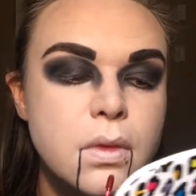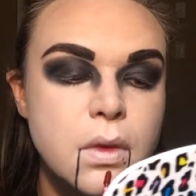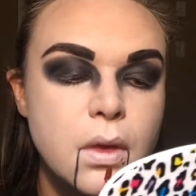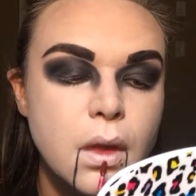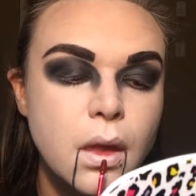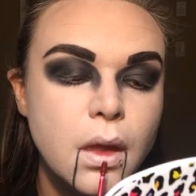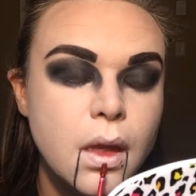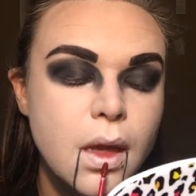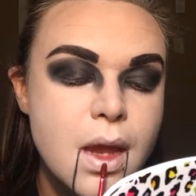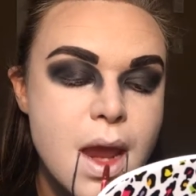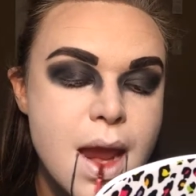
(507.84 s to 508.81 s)
Now
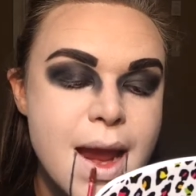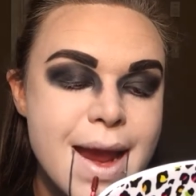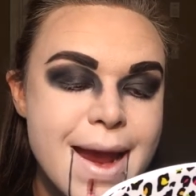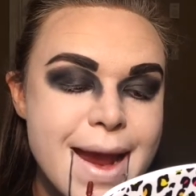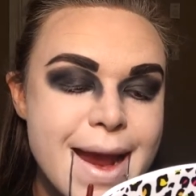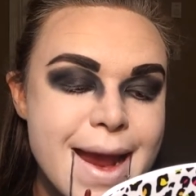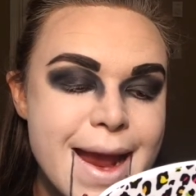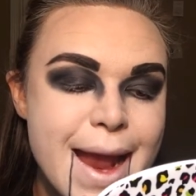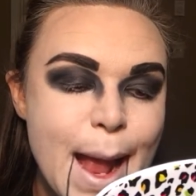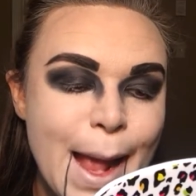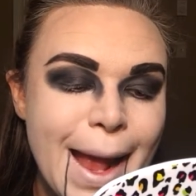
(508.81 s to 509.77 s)
we're going to do the
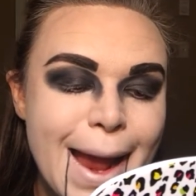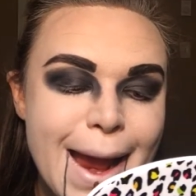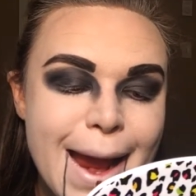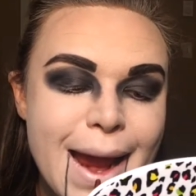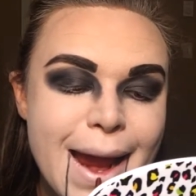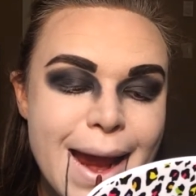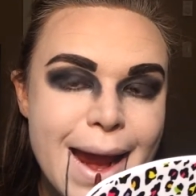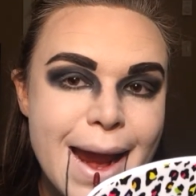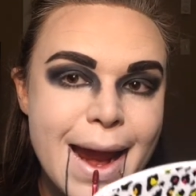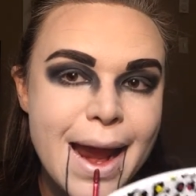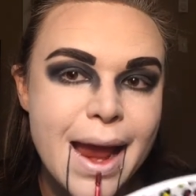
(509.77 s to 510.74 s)

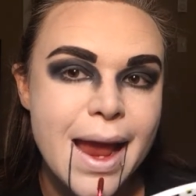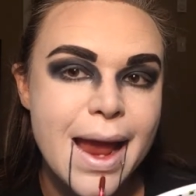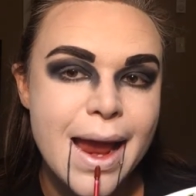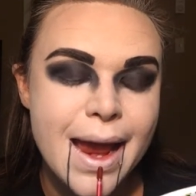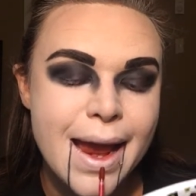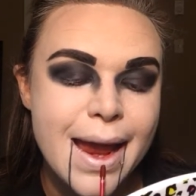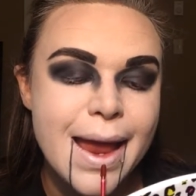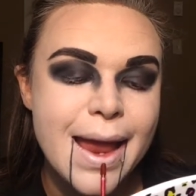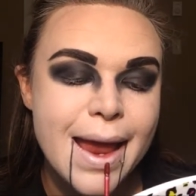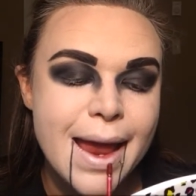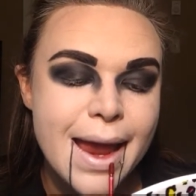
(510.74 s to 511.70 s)
infamous red lips
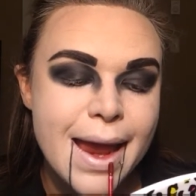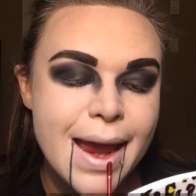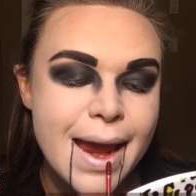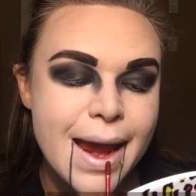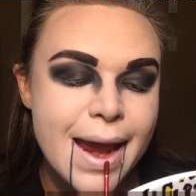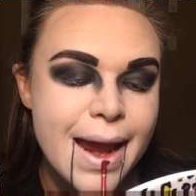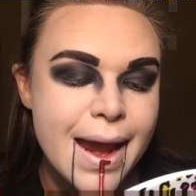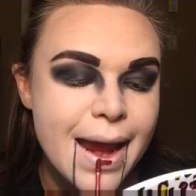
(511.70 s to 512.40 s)
from the